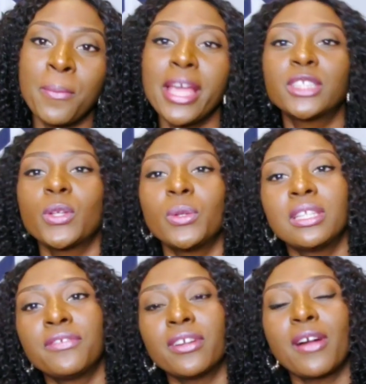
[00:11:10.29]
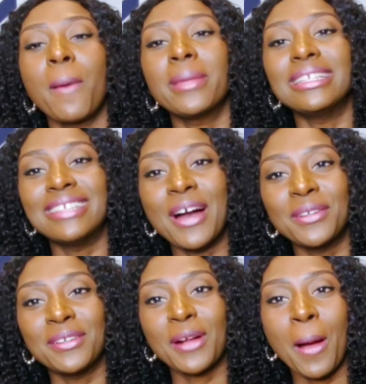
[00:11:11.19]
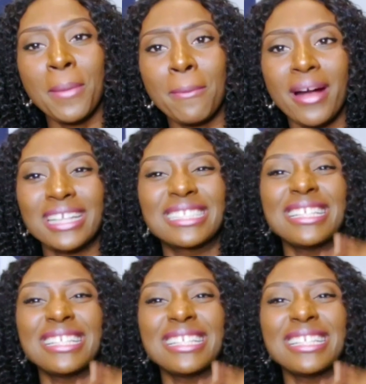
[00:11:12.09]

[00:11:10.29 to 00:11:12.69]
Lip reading: Make sure you leave your comment down in the comment box.